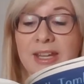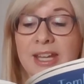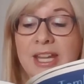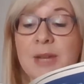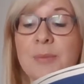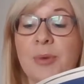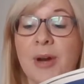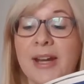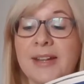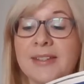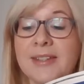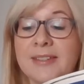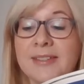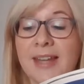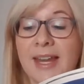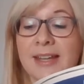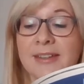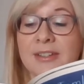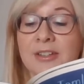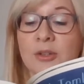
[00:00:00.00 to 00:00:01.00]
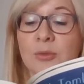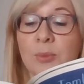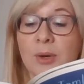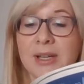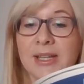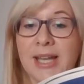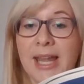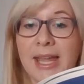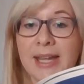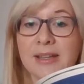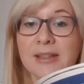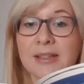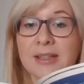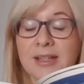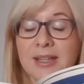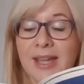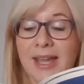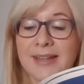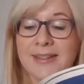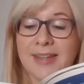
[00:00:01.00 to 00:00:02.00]
He practiced standing on one leg,
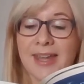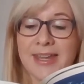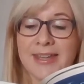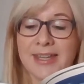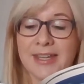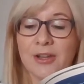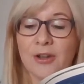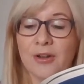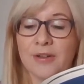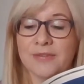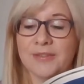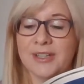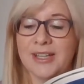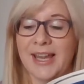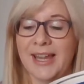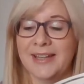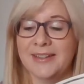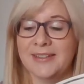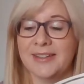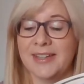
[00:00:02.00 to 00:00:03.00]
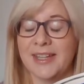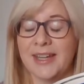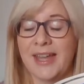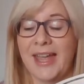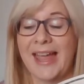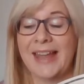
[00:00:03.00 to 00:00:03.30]
and taking off and landing,